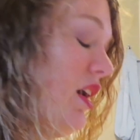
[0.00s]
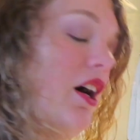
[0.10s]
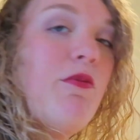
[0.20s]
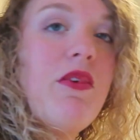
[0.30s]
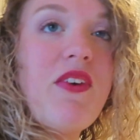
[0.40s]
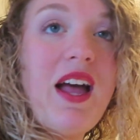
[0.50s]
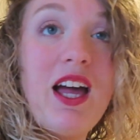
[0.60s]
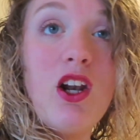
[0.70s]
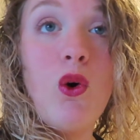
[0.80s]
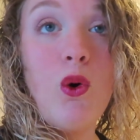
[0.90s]
If I
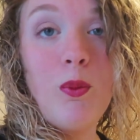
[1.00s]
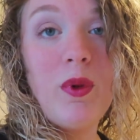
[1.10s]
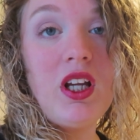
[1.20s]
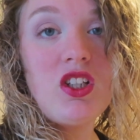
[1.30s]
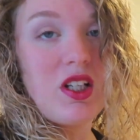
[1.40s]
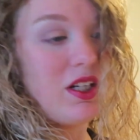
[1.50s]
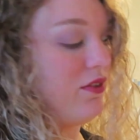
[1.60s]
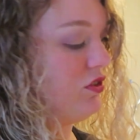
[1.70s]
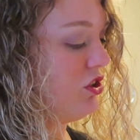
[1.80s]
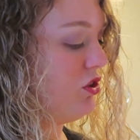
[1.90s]
had a whole bunch, I'd
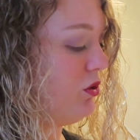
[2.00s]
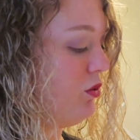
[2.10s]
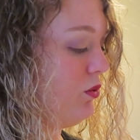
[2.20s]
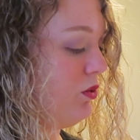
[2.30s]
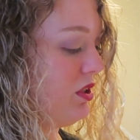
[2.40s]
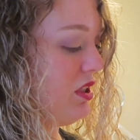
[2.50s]
have to do